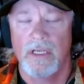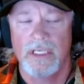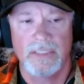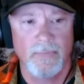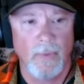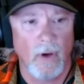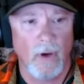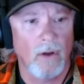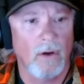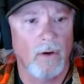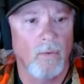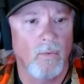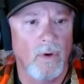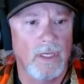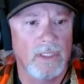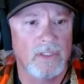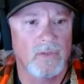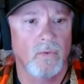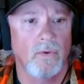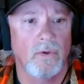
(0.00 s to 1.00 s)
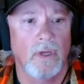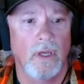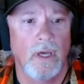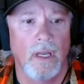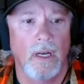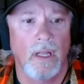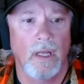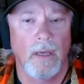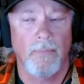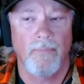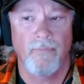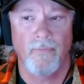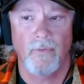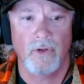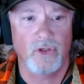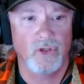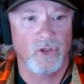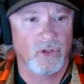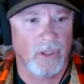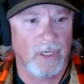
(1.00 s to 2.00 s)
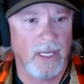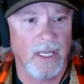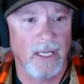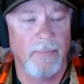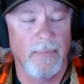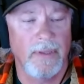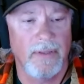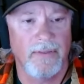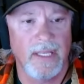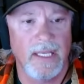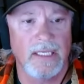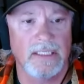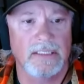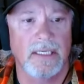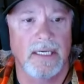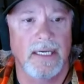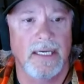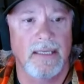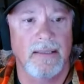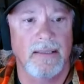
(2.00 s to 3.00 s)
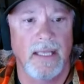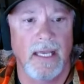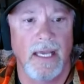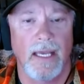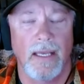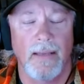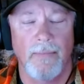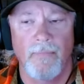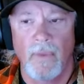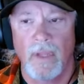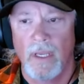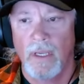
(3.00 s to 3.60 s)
Smaller ones we'll cut up for trim and things like that.